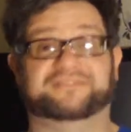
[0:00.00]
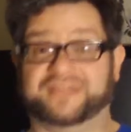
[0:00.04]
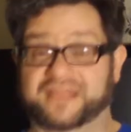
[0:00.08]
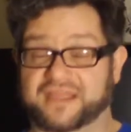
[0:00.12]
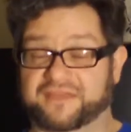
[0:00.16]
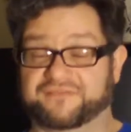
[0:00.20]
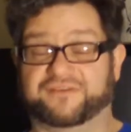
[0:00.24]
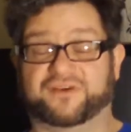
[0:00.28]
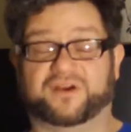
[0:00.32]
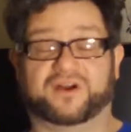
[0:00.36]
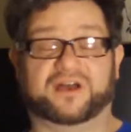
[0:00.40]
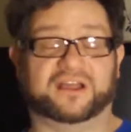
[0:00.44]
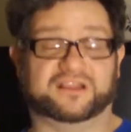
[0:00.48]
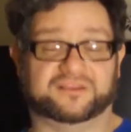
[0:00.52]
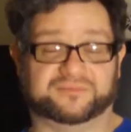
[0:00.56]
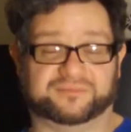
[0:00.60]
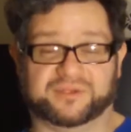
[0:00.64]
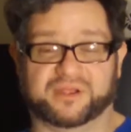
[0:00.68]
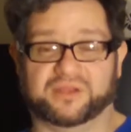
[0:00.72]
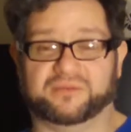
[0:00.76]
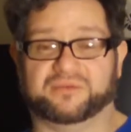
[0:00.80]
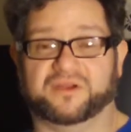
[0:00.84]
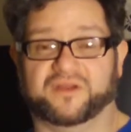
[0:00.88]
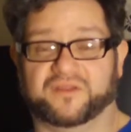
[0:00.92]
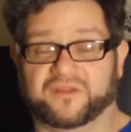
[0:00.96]
therefore
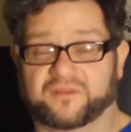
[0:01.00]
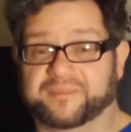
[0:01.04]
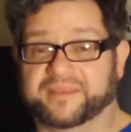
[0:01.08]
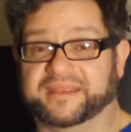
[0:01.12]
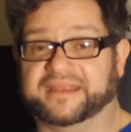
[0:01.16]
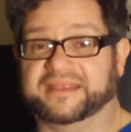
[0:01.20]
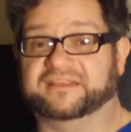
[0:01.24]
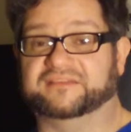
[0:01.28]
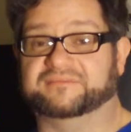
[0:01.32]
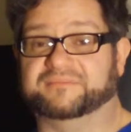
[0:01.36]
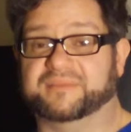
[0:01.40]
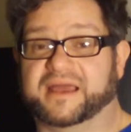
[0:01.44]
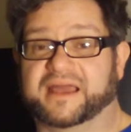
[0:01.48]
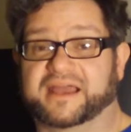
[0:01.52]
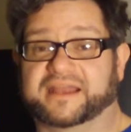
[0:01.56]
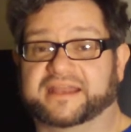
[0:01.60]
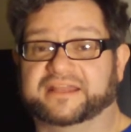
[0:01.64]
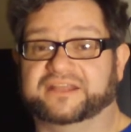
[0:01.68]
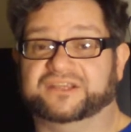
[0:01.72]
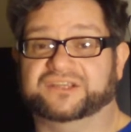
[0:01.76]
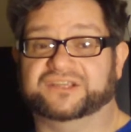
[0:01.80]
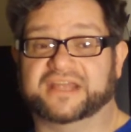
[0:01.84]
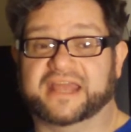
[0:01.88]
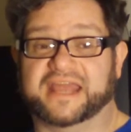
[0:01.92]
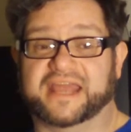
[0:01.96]
Hasbro got the biggest
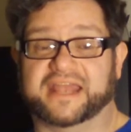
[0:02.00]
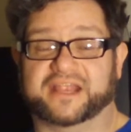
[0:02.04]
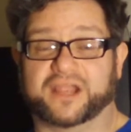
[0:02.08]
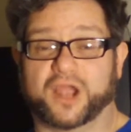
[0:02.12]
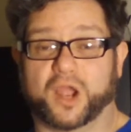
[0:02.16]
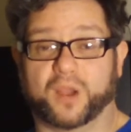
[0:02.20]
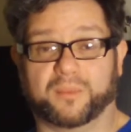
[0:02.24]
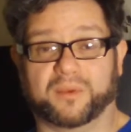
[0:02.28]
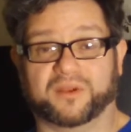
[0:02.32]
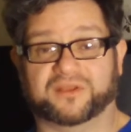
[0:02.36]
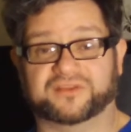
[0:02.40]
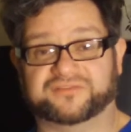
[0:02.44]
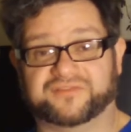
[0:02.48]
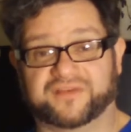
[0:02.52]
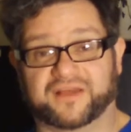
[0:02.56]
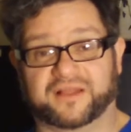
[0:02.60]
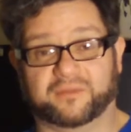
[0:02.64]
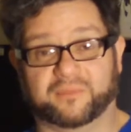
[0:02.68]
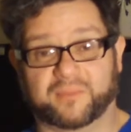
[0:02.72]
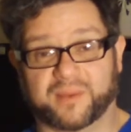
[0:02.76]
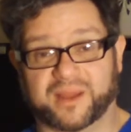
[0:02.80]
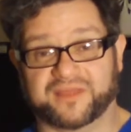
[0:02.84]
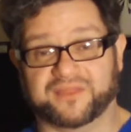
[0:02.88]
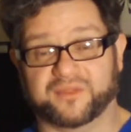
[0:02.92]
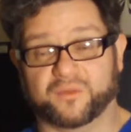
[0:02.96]
market share. Gobots fell
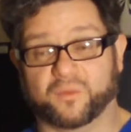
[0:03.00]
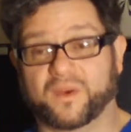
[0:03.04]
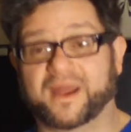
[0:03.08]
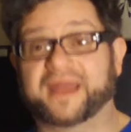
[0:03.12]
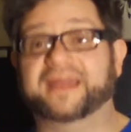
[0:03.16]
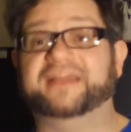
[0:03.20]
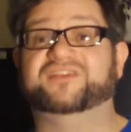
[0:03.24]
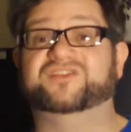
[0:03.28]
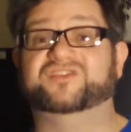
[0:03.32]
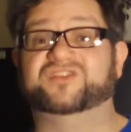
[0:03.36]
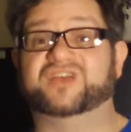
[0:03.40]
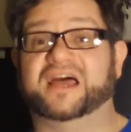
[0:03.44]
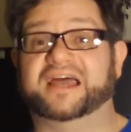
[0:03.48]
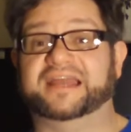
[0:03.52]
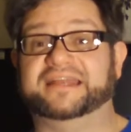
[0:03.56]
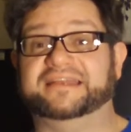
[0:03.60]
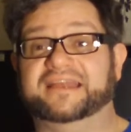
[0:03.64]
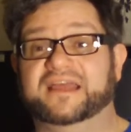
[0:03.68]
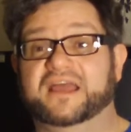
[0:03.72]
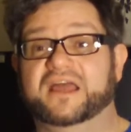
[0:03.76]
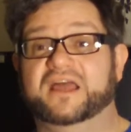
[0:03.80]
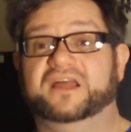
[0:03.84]
by the wayside.